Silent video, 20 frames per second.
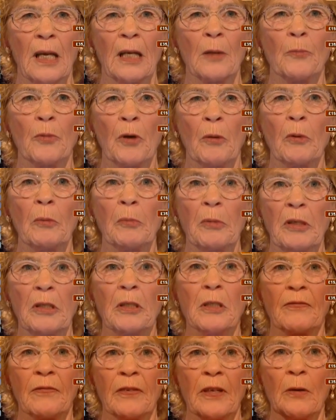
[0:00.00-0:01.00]
happy. probably
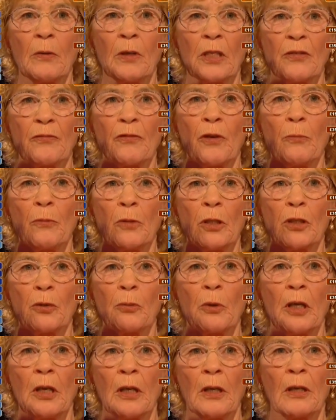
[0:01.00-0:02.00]
be the flowers from the
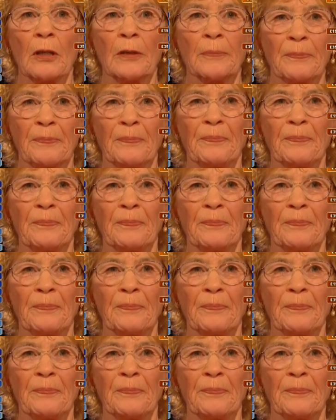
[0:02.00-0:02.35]
swing.